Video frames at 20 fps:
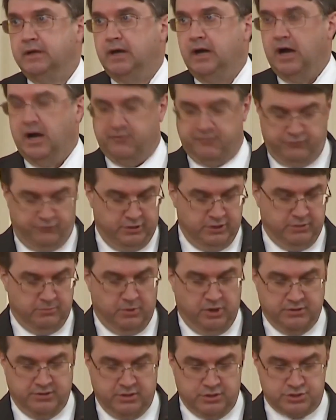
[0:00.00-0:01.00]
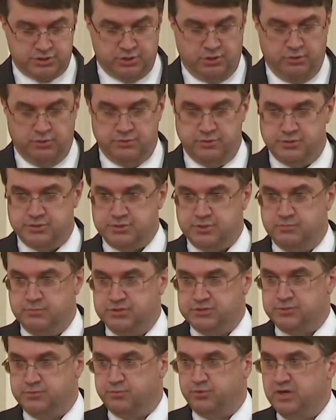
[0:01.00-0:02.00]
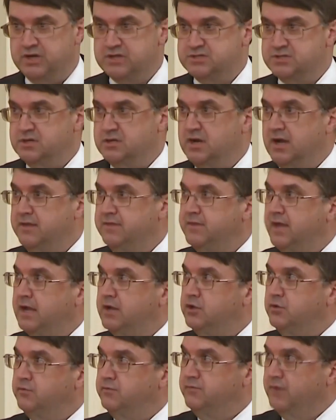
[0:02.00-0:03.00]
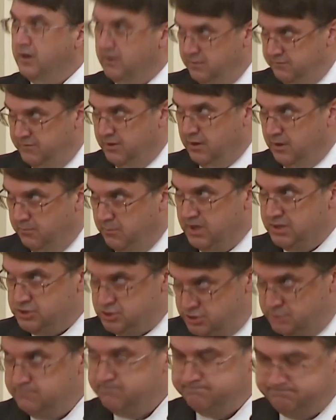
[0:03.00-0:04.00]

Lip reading: our freedom on their shoulders. So, Mr. President, I thank you very, very much.